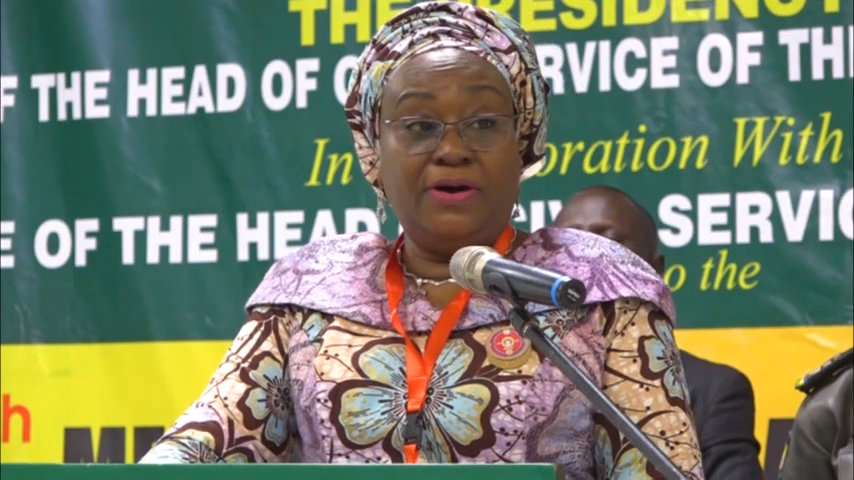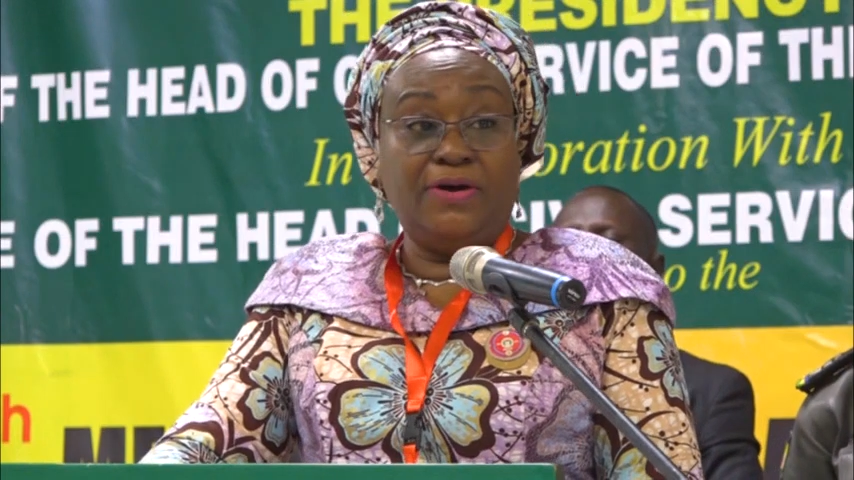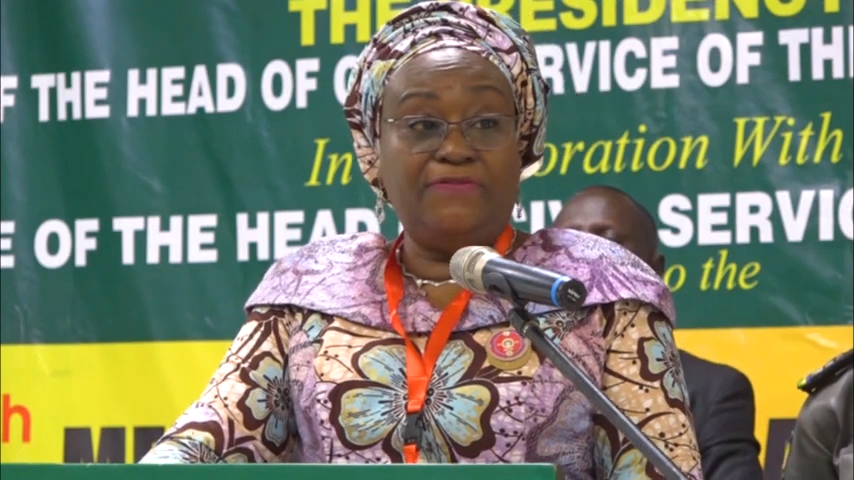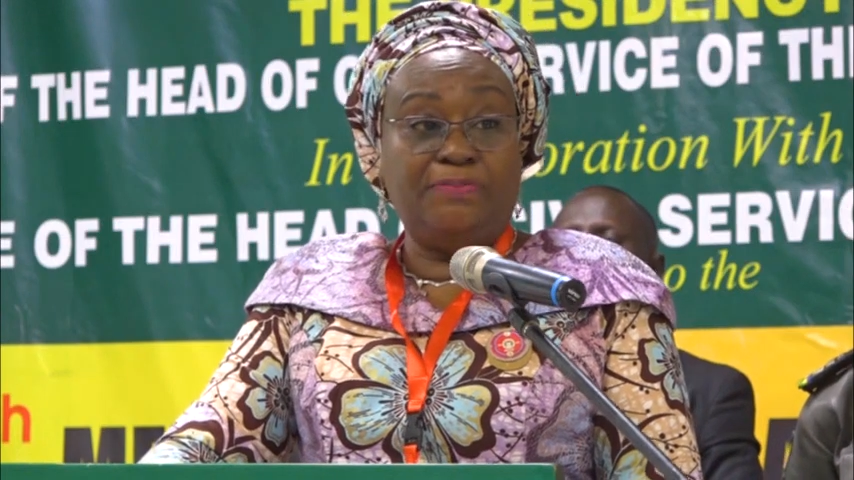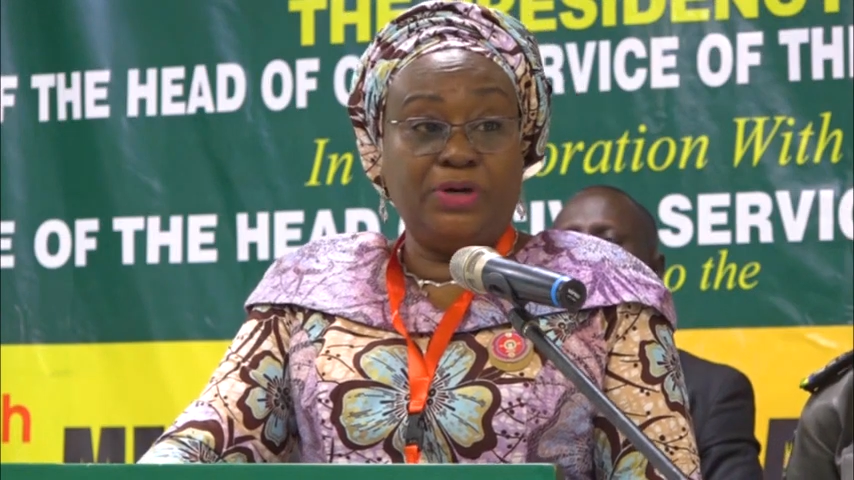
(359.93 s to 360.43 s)

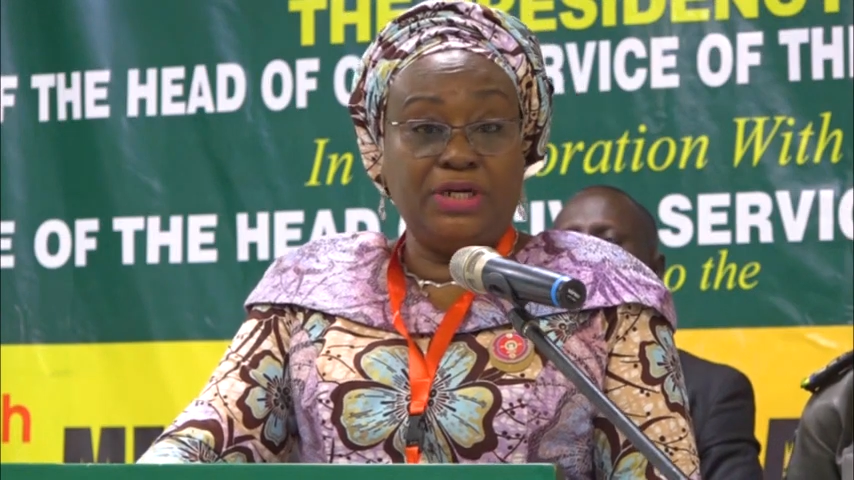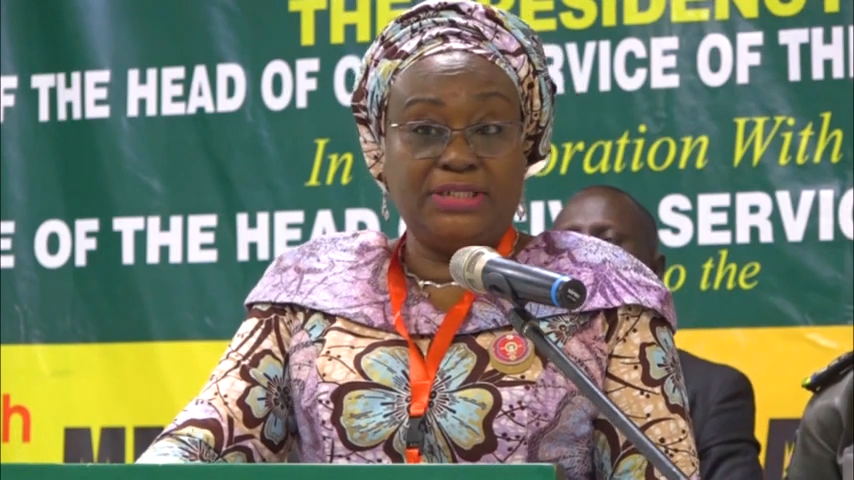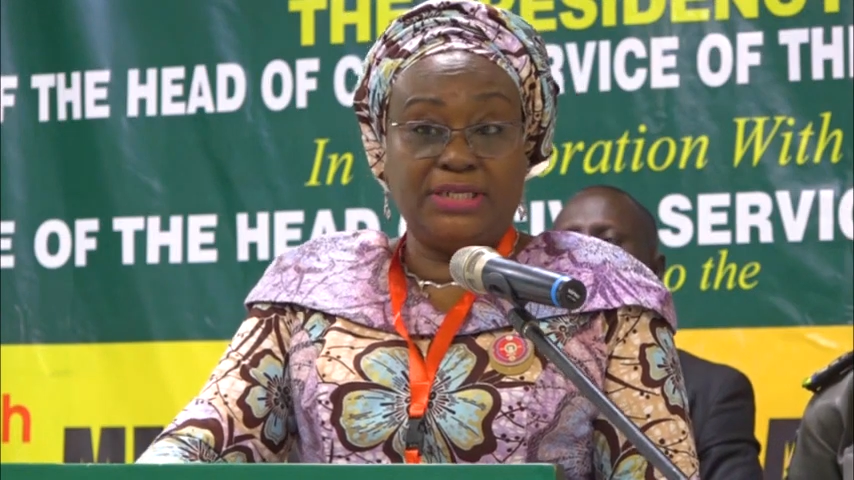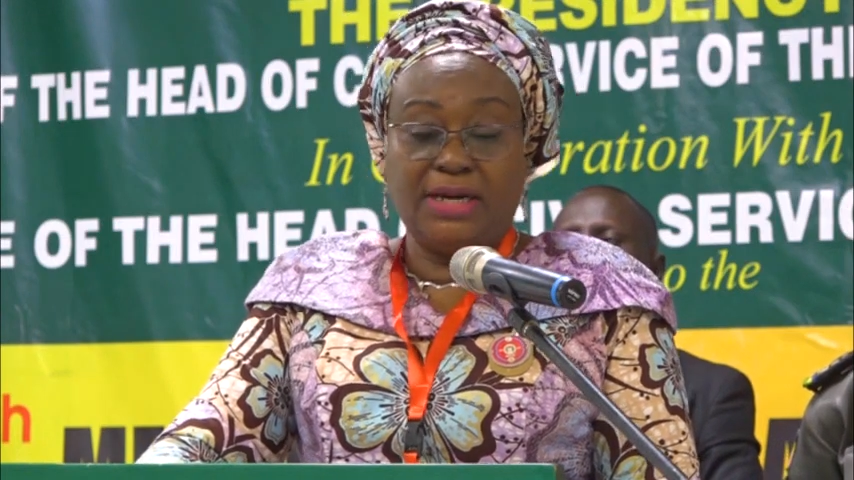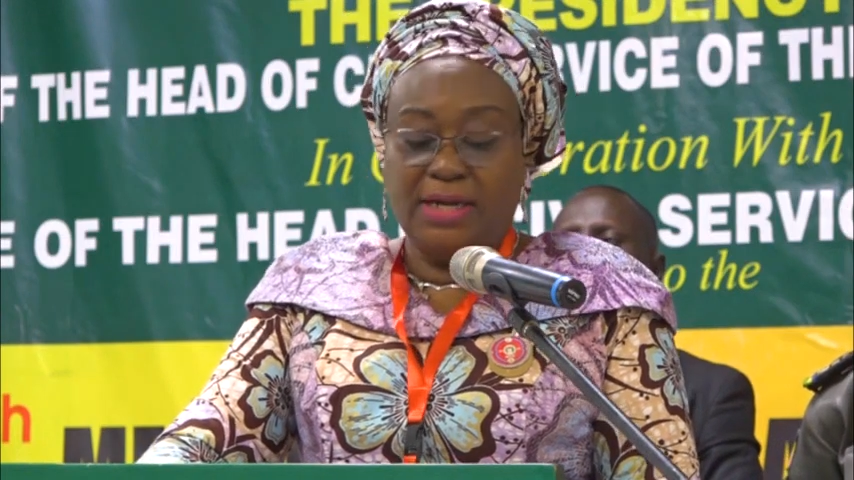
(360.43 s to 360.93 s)
of
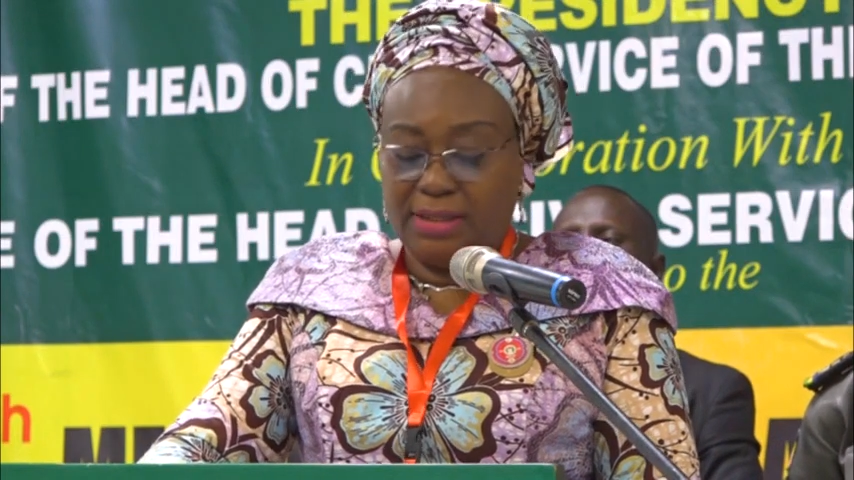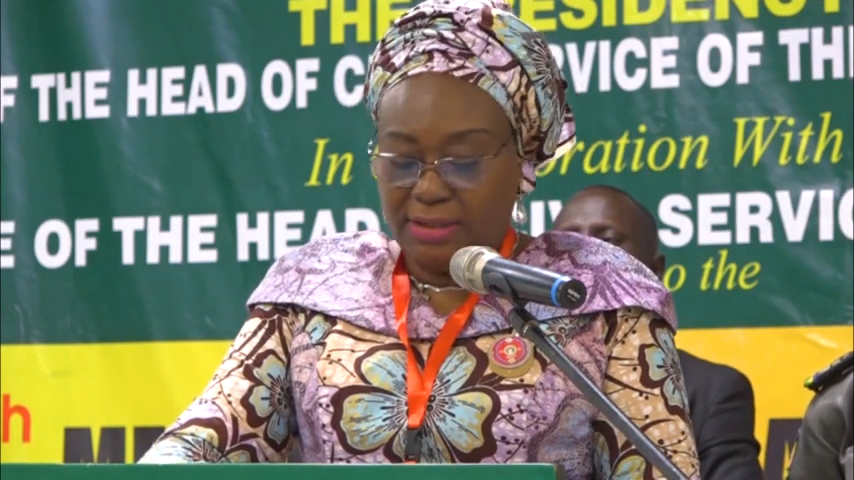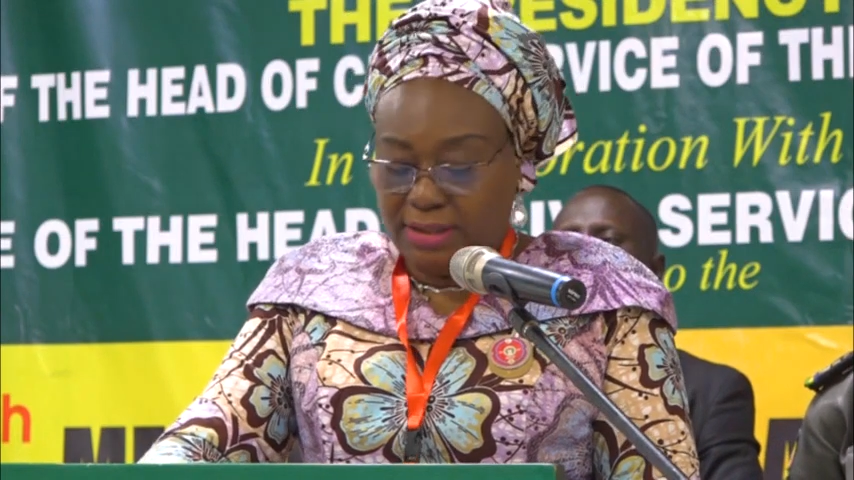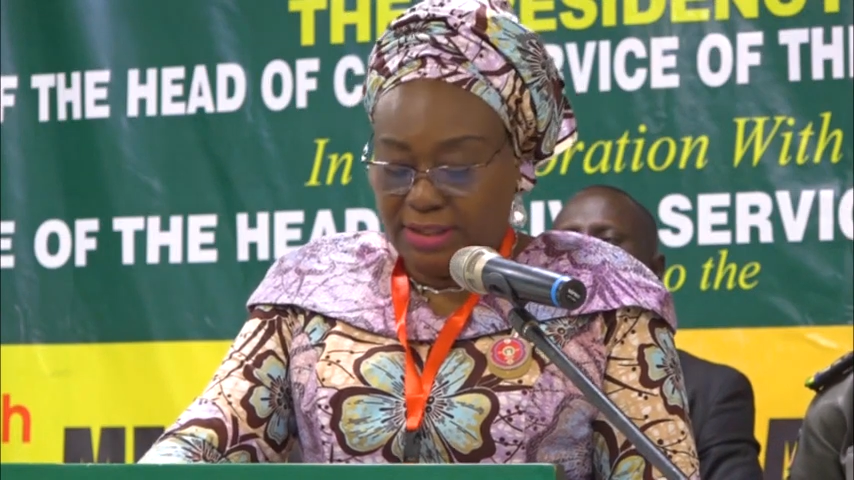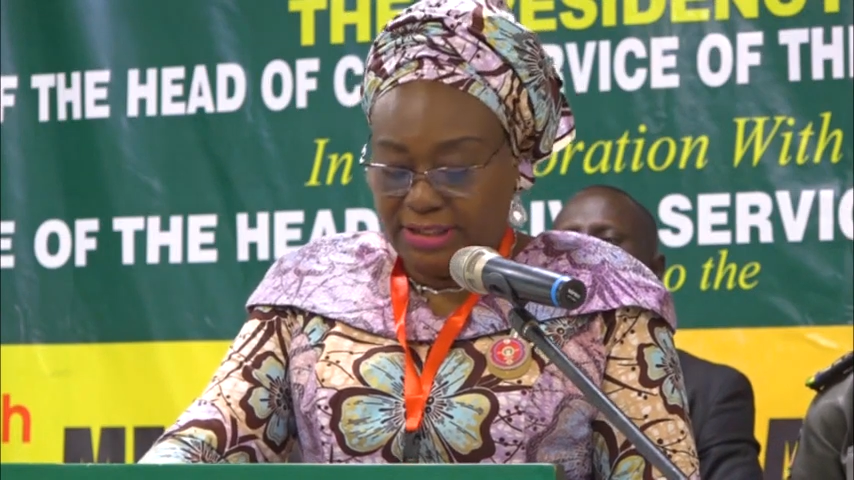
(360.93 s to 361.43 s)

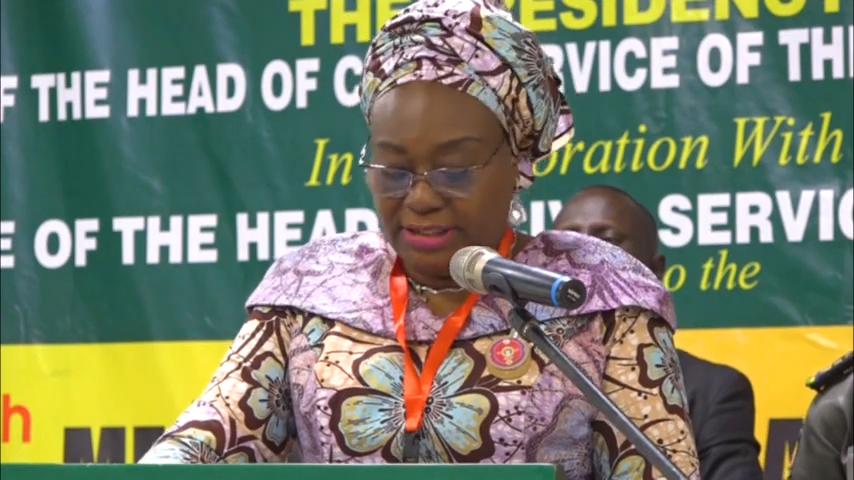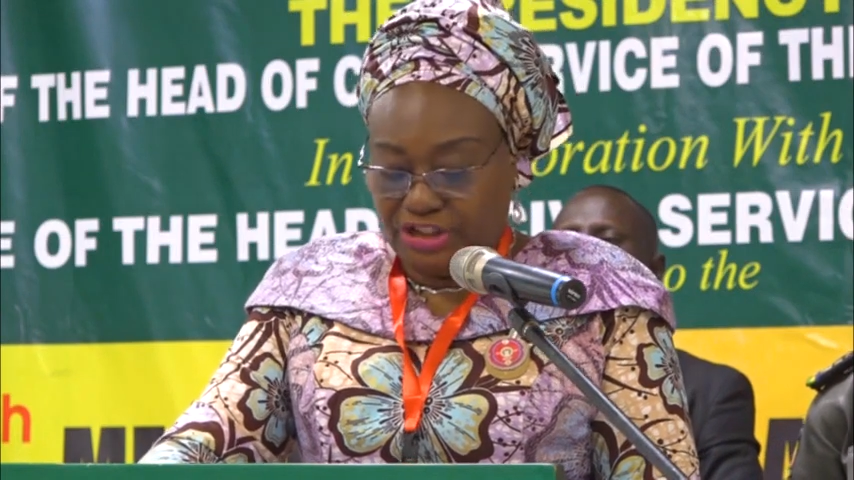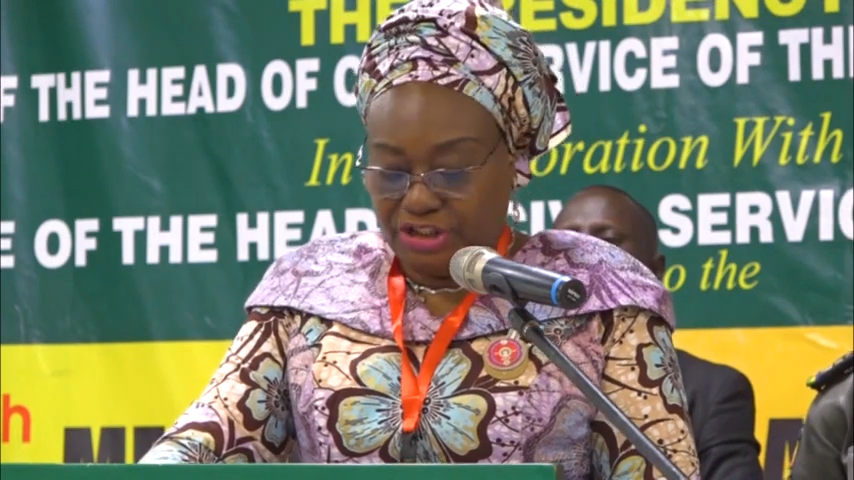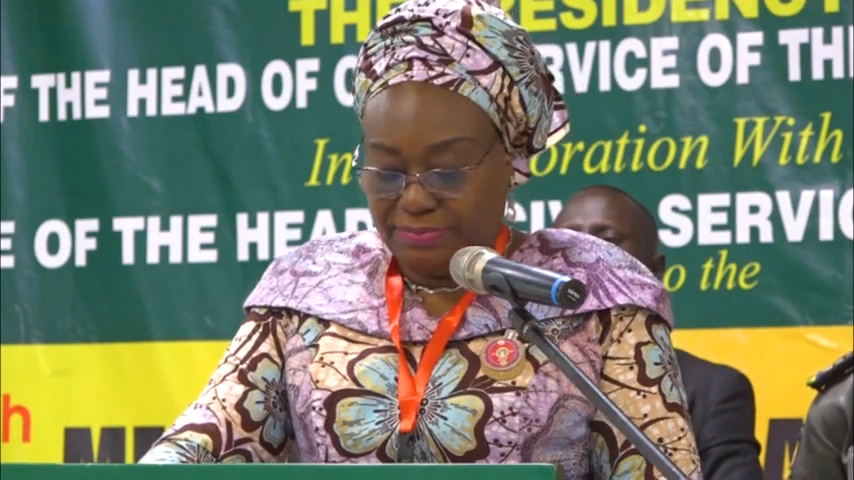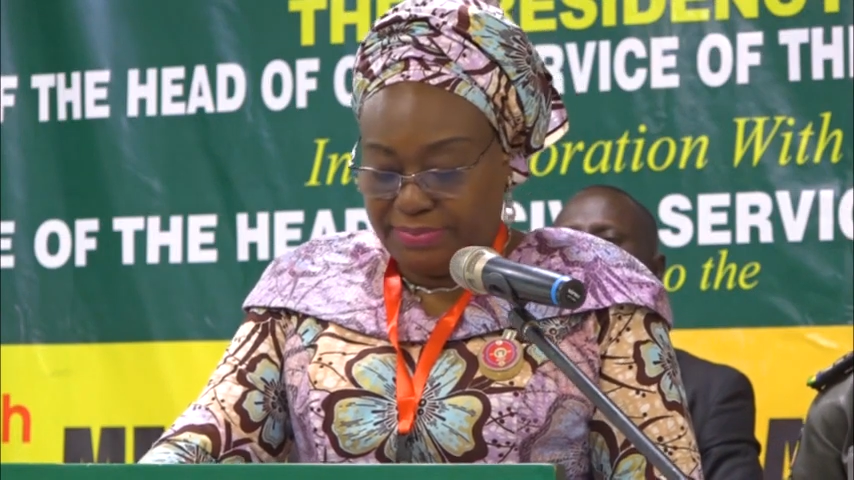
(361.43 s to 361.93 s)
political
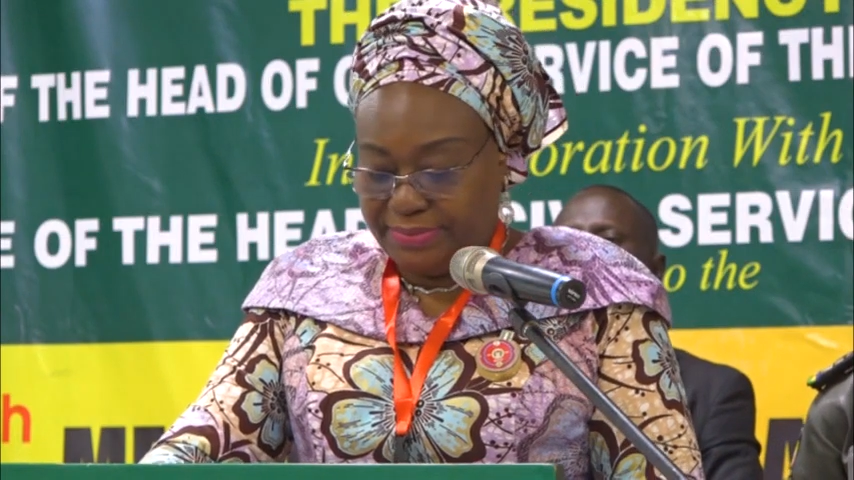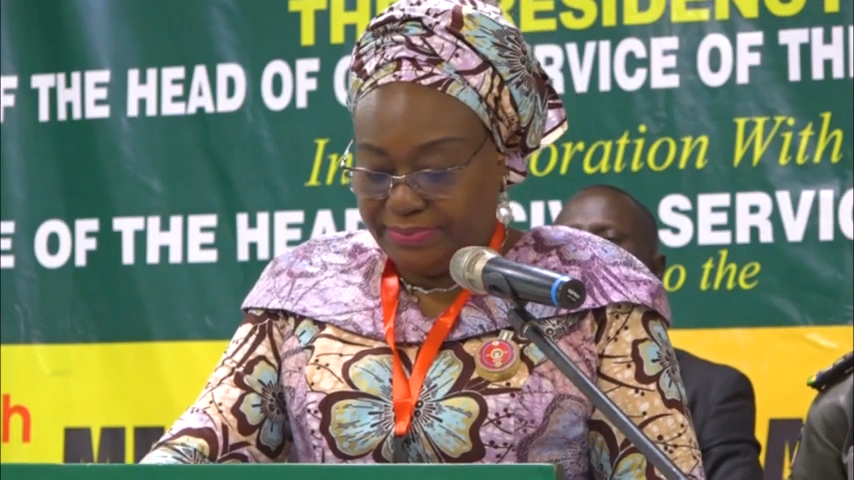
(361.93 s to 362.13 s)
leadership.